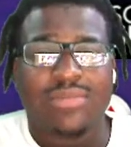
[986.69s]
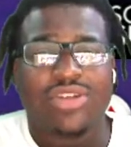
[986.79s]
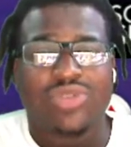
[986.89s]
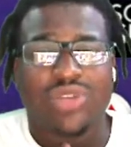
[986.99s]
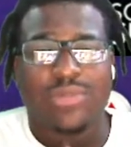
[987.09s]
to click the
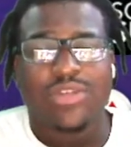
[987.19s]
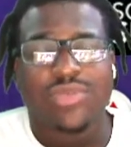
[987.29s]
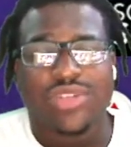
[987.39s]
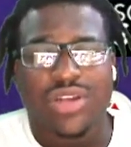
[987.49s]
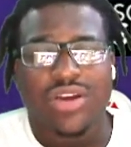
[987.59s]
button on the
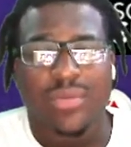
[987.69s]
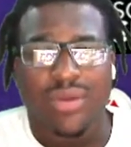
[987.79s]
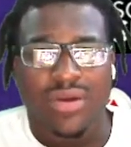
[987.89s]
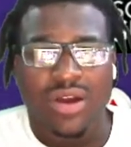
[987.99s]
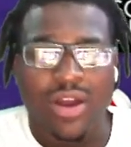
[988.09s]
post. Be sure to
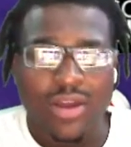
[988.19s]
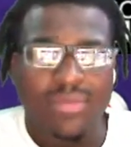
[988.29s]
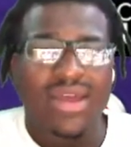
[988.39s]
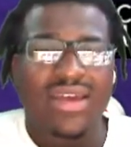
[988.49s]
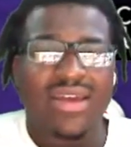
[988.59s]
comment. All
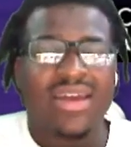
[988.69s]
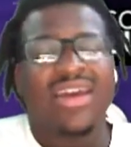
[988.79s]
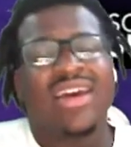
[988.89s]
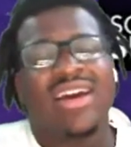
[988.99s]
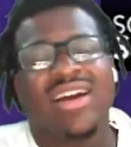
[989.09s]
right, man.
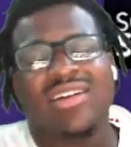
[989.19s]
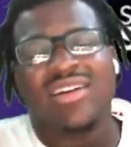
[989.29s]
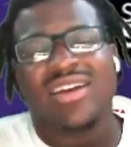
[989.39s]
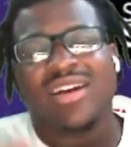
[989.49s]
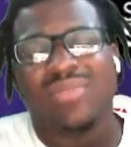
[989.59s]
I
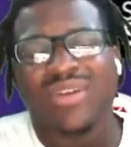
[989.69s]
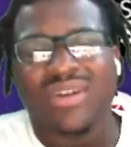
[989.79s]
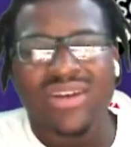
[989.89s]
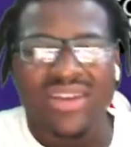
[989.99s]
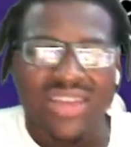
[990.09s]
love y'all,
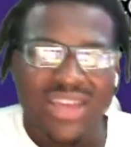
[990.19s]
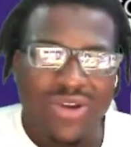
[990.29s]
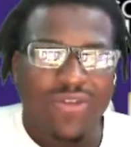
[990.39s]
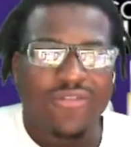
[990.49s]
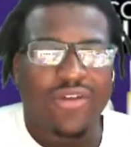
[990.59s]
bro.
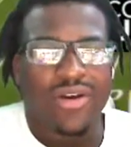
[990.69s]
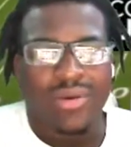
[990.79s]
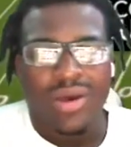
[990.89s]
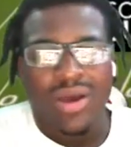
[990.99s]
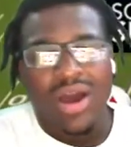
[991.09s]

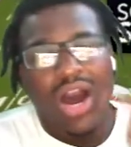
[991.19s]
Kgoldfam.